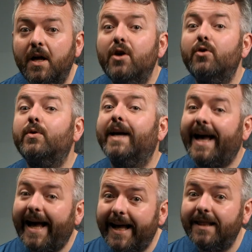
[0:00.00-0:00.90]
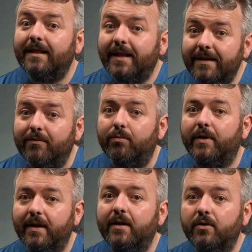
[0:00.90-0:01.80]
You can live
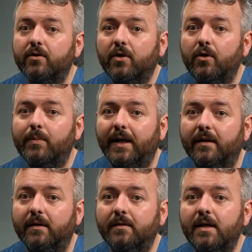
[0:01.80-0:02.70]
without your gallbladder,